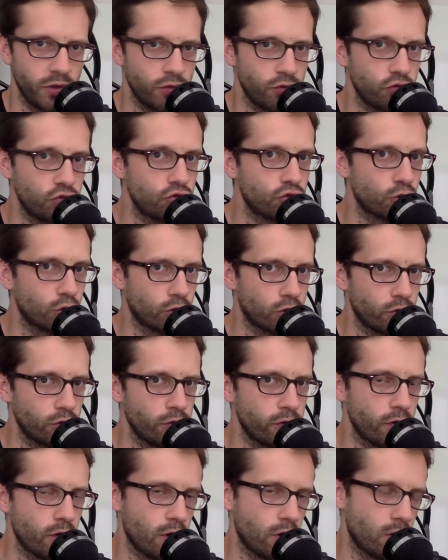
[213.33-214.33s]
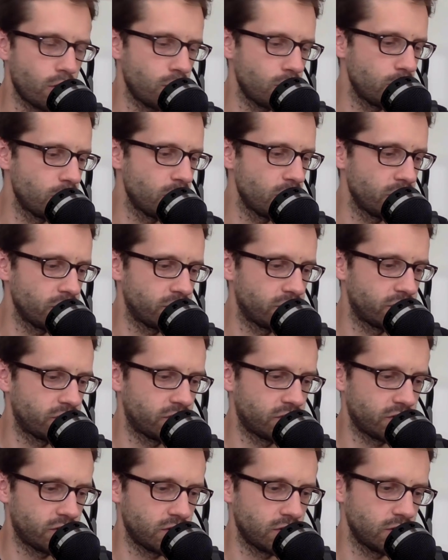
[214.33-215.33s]
a draw though,
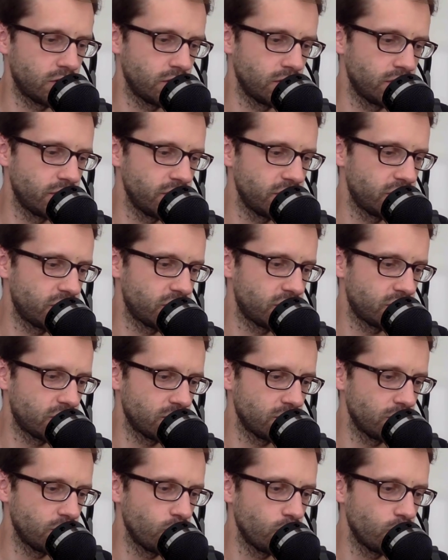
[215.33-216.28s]
but this